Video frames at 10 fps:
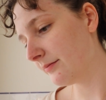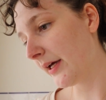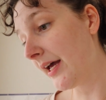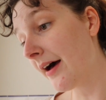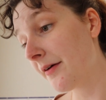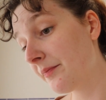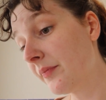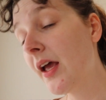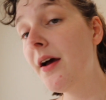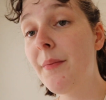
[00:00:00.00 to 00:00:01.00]
But yeah,
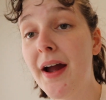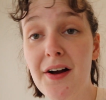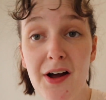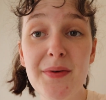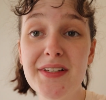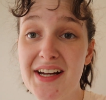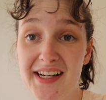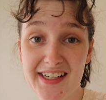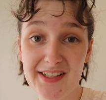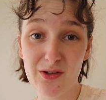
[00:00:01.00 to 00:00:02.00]
my arm is now
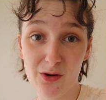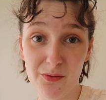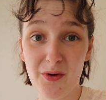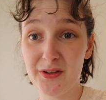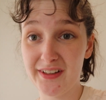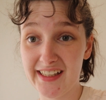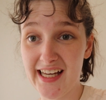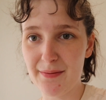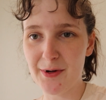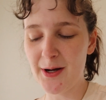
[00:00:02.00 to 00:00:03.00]
getting sore from holding the
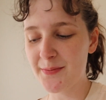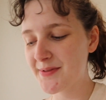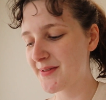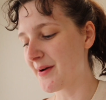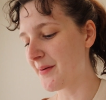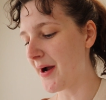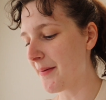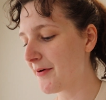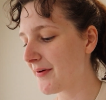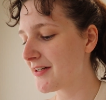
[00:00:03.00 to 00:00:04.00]
camera up. So
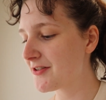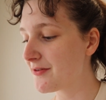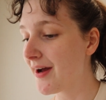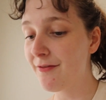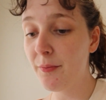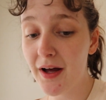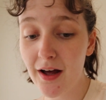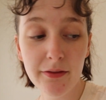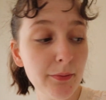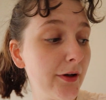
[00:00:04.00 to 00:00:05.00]
I'm going to have a
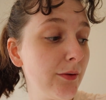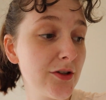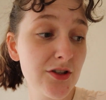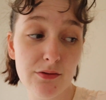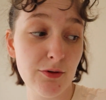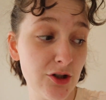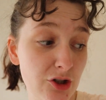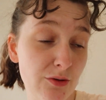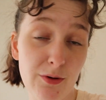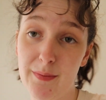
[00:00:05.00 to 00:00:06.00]
bath, probably watch some
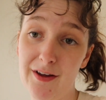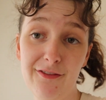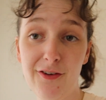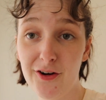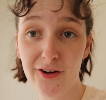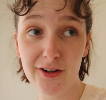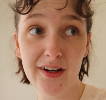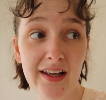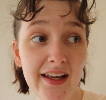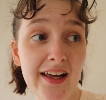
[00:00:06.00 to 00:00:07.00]
YouTube on my
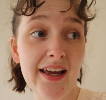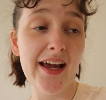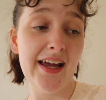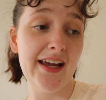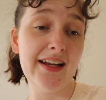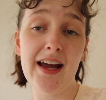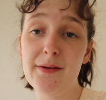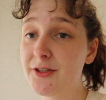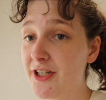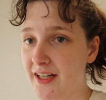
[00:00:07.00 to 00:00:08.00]
phone, and I
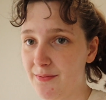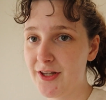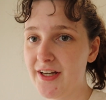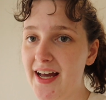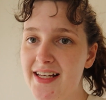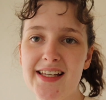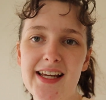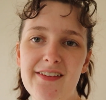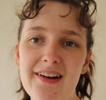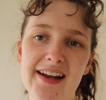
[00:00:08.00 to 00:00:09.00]
will check in with you guys
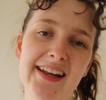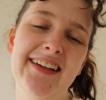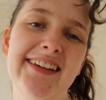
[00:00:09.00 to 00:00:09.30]
later on.